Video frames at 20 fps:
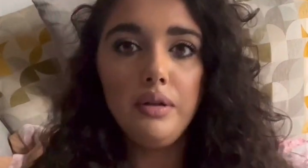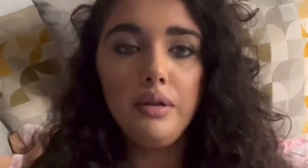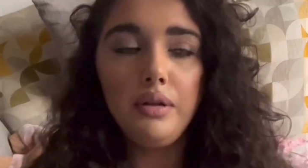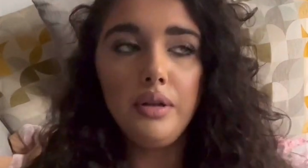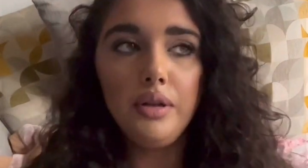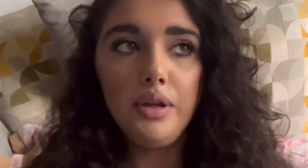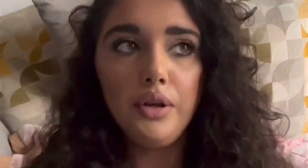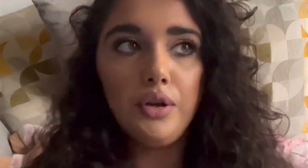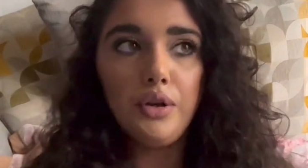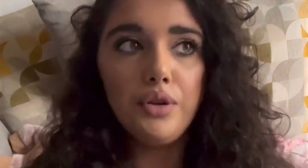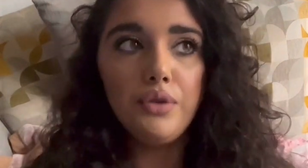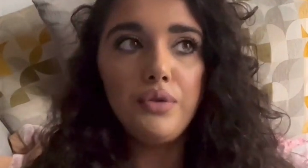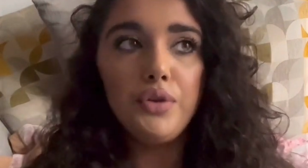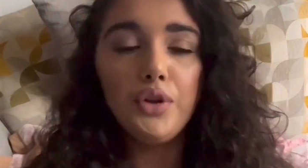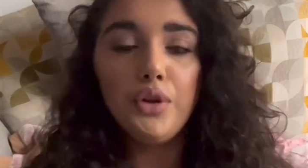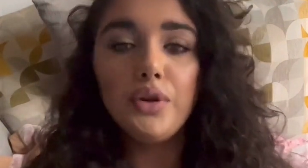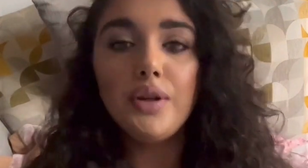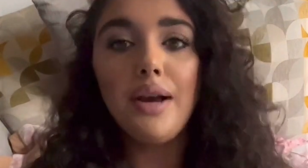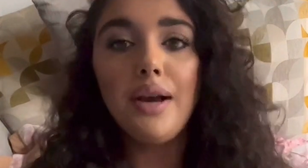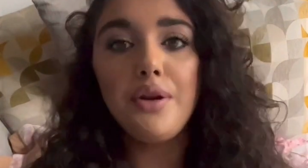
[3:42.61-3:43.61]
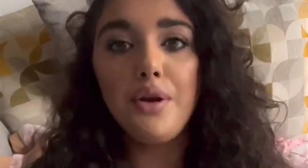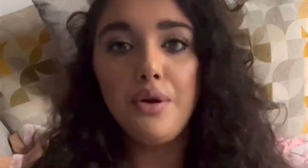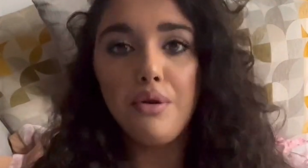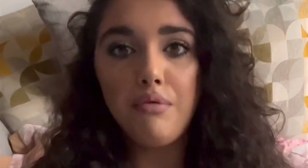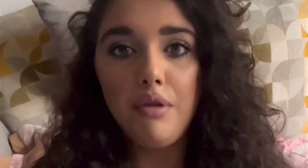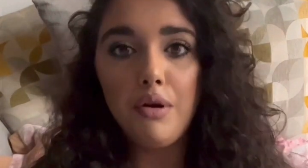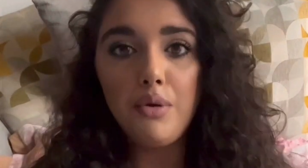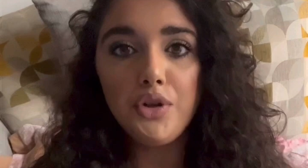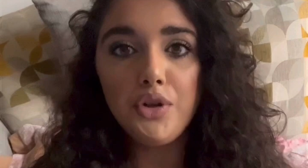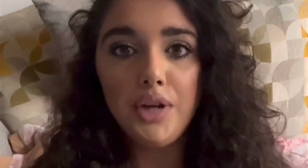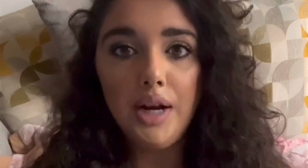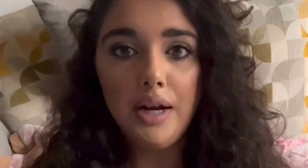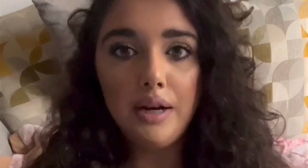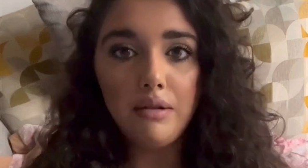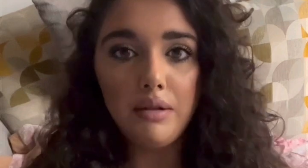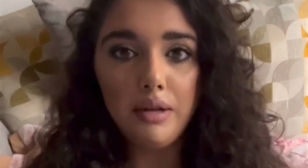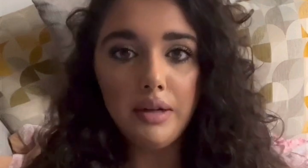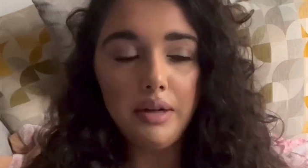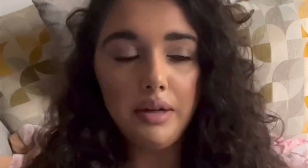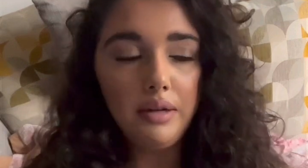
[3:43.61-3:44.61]
You could have shut down your throat
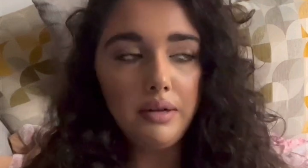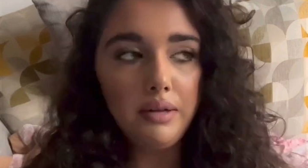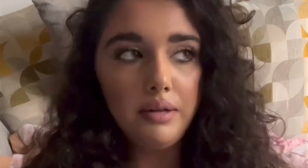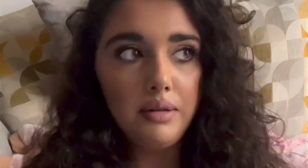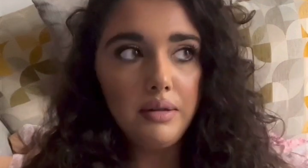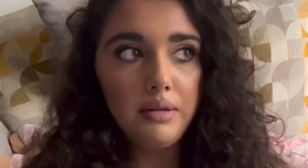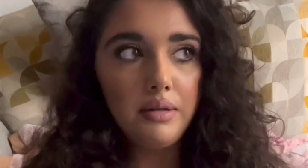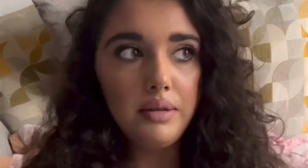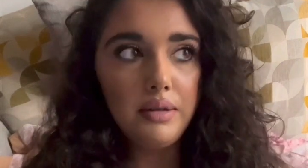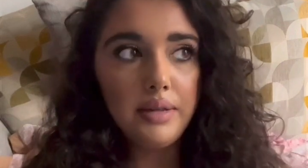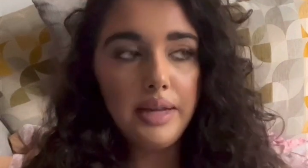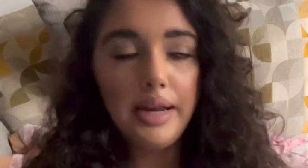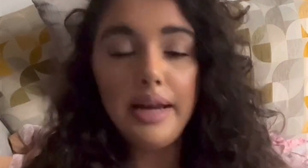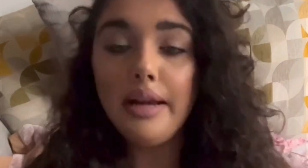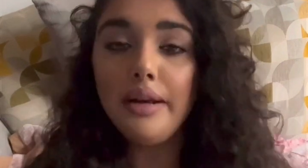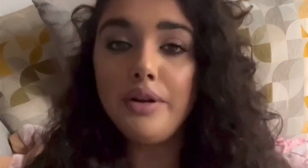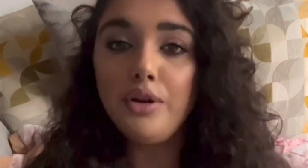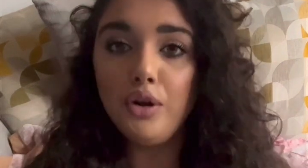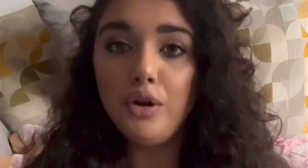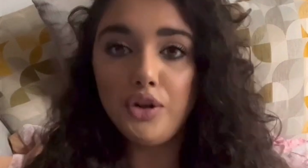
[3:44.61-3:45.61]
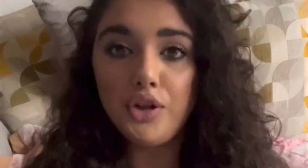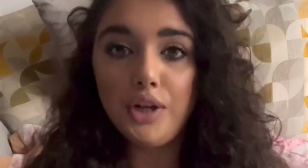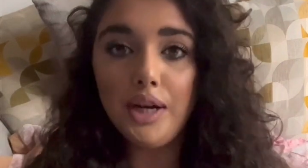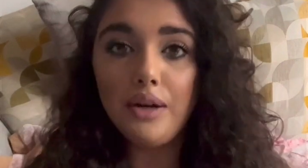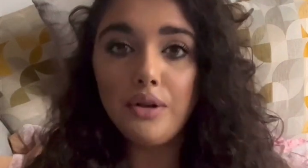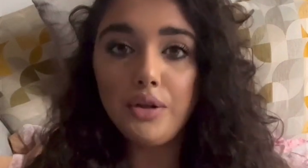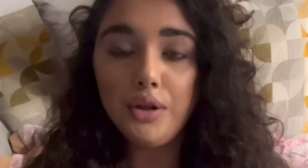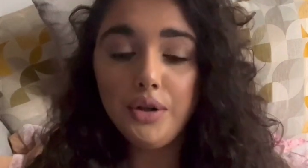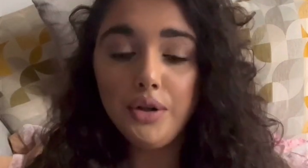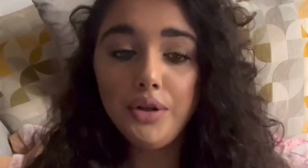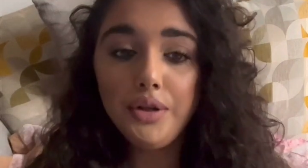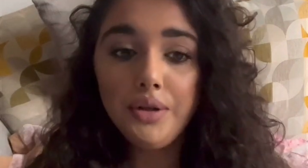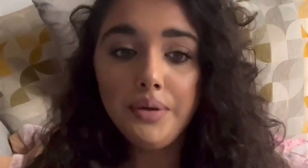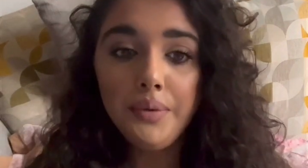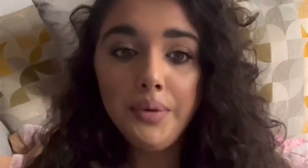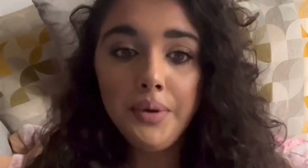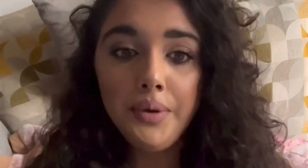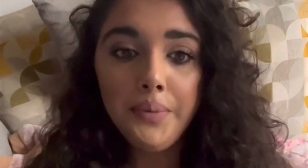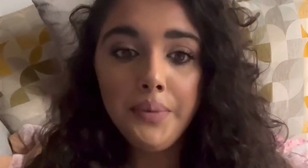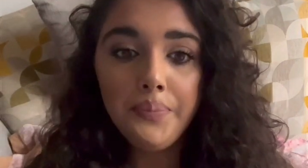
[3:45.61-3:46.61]
chakra in your childhood
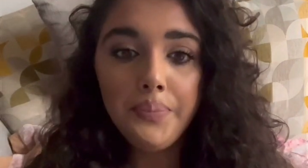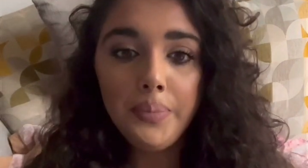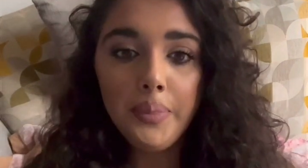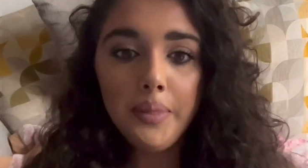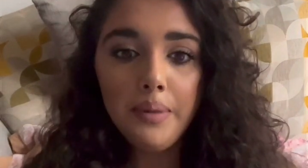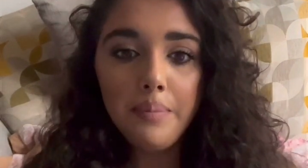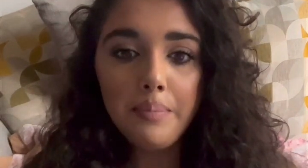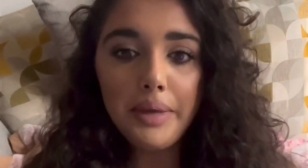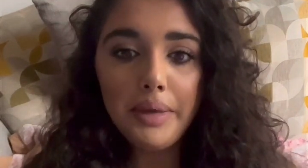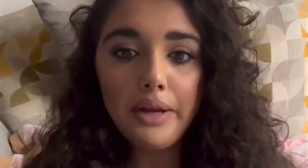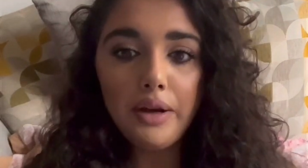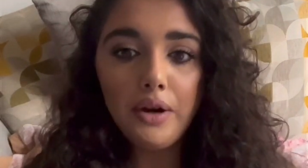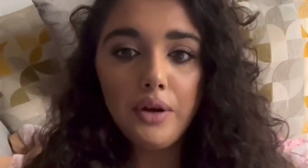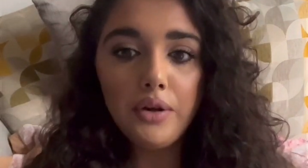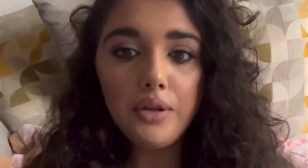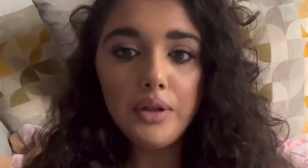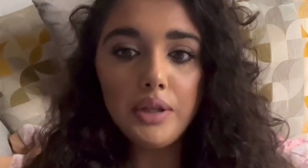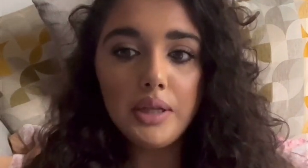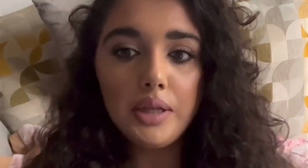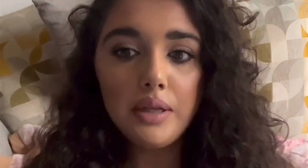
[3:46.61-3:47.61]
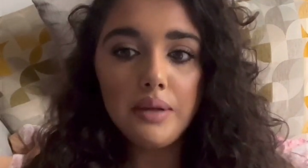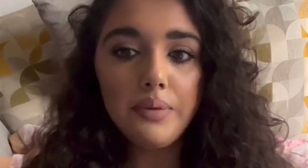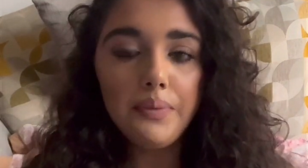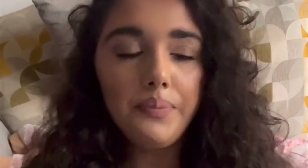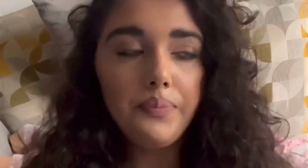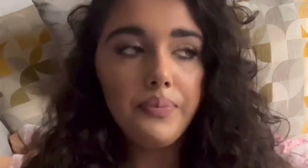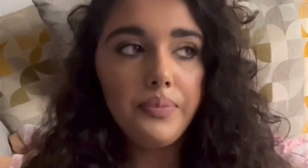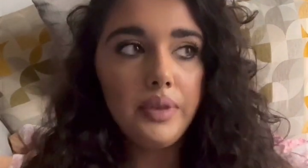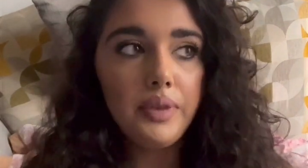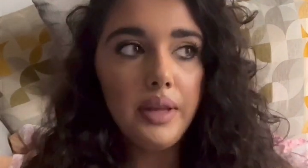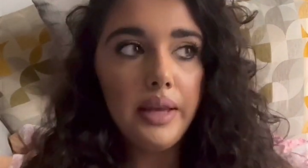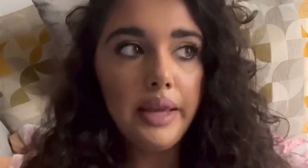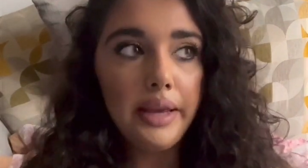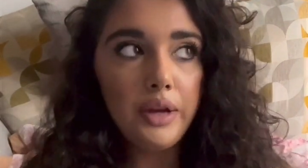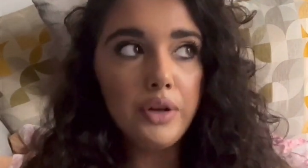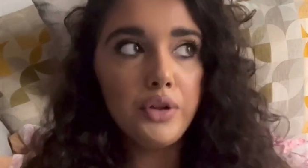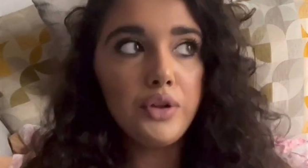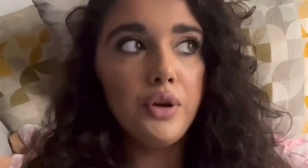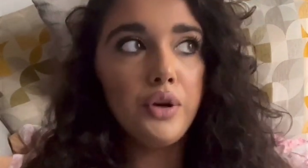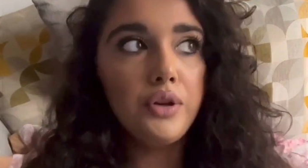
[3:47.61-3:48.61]
because it
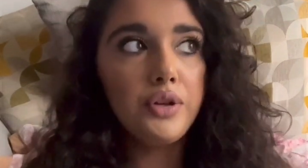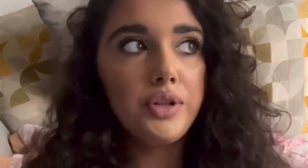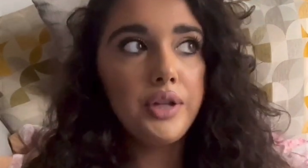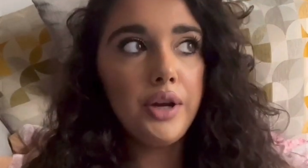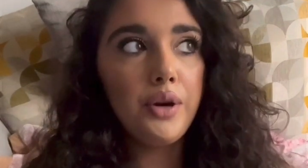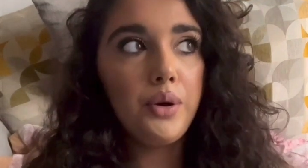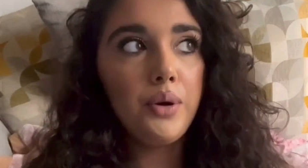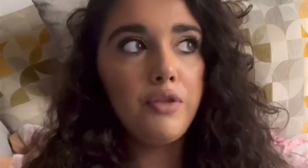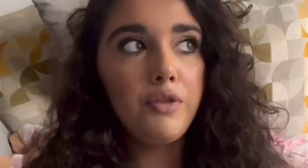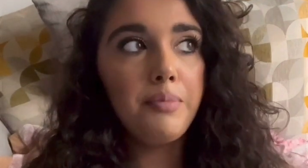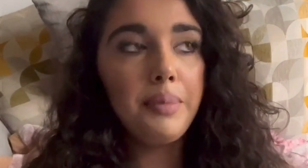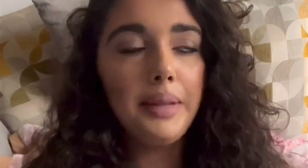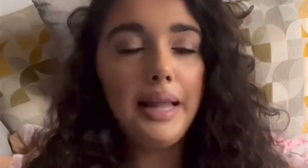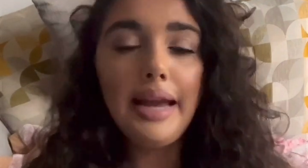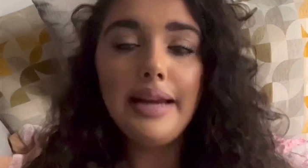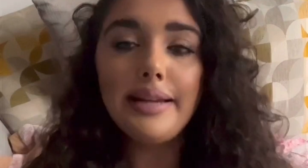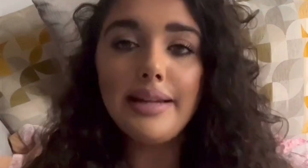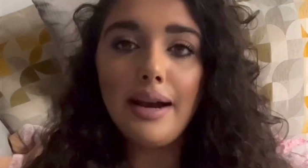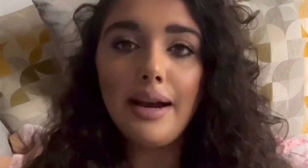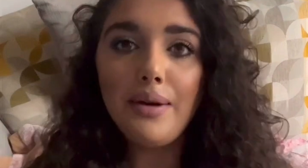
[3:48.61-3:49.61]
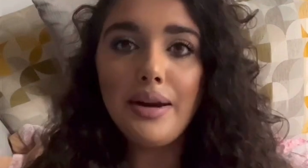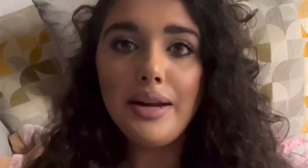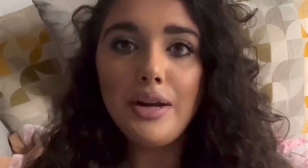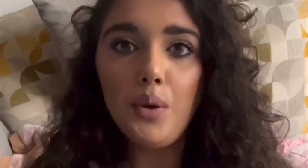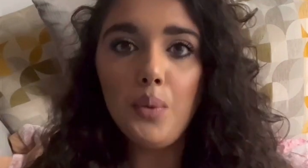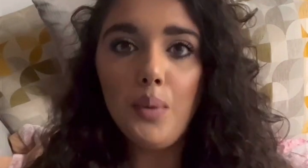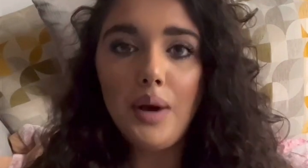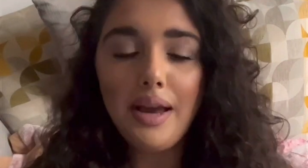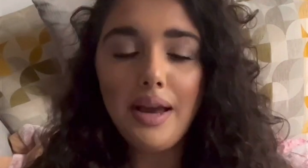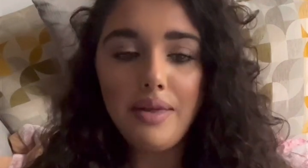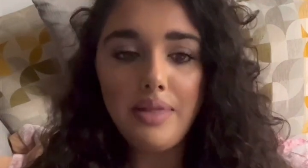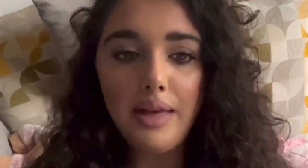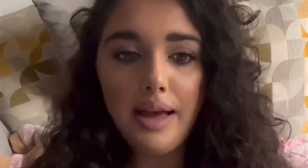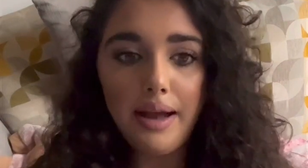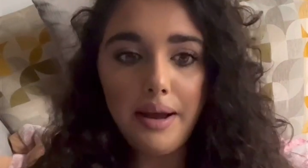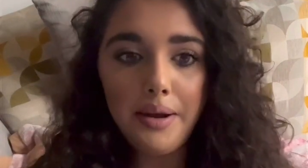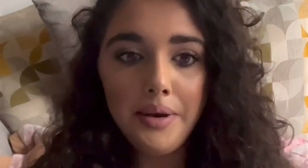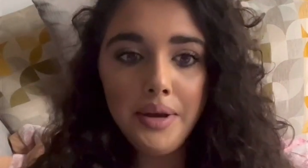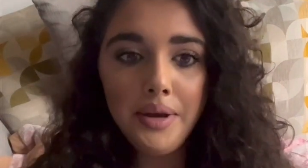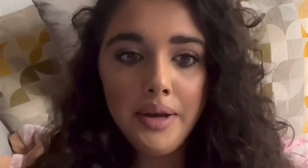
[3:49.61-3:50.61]
could also have played out in a way
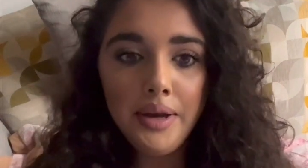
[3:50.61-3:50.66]
that